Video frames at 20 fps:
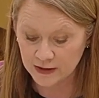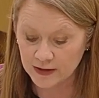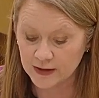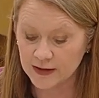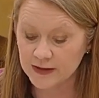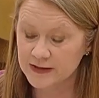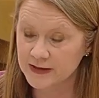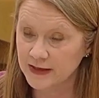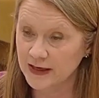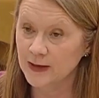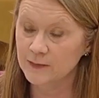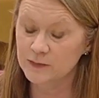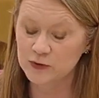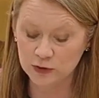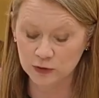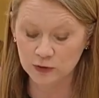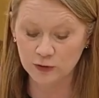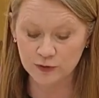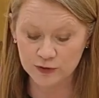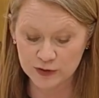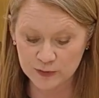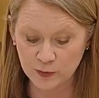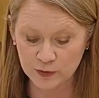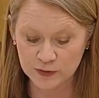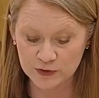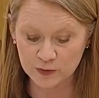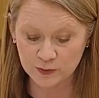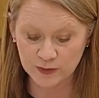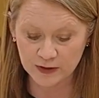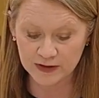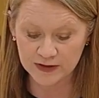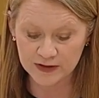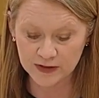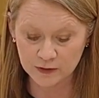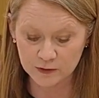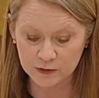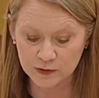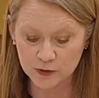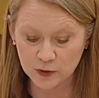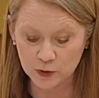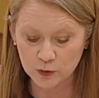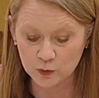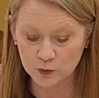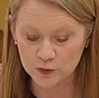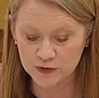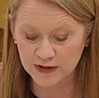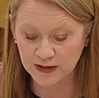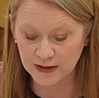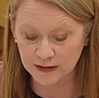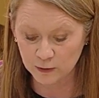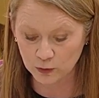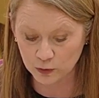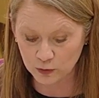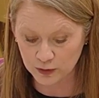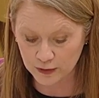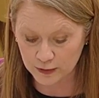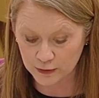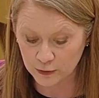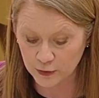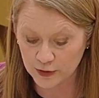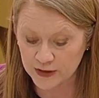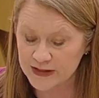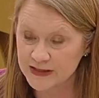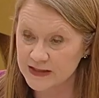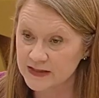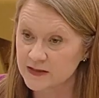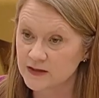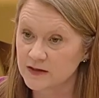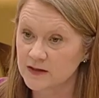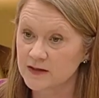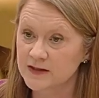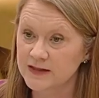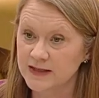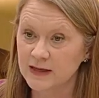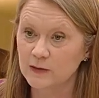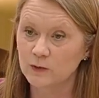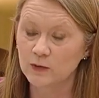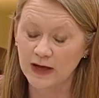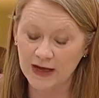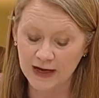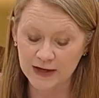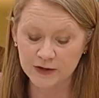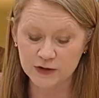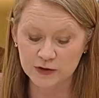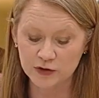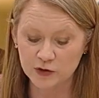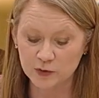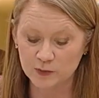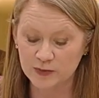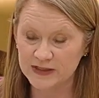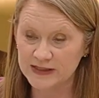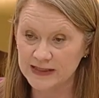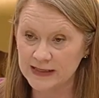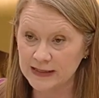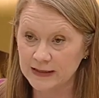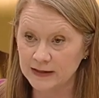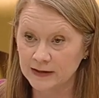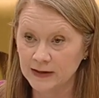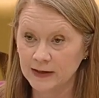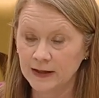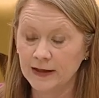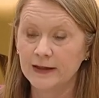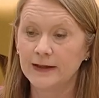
There is an absolute responsibility on schools and local authorities to decide what action should be taken.